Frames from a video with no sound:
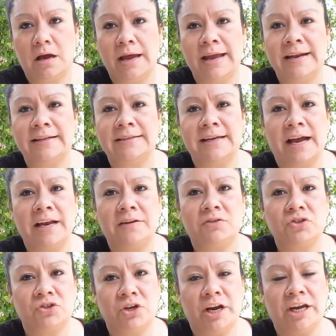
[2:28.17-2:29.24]
and it's kind of
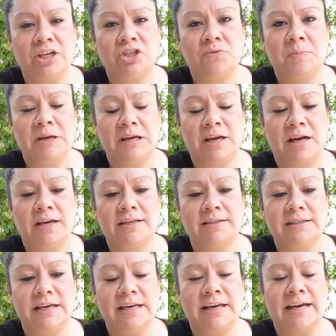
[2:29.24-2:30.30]
strange
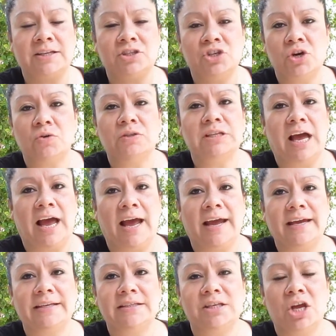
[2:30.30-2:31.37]
because he has no
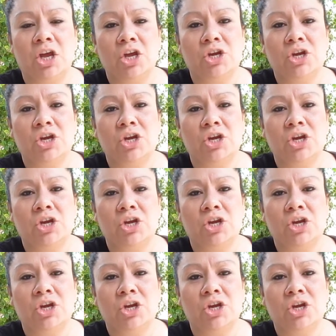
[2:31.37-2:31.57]
ties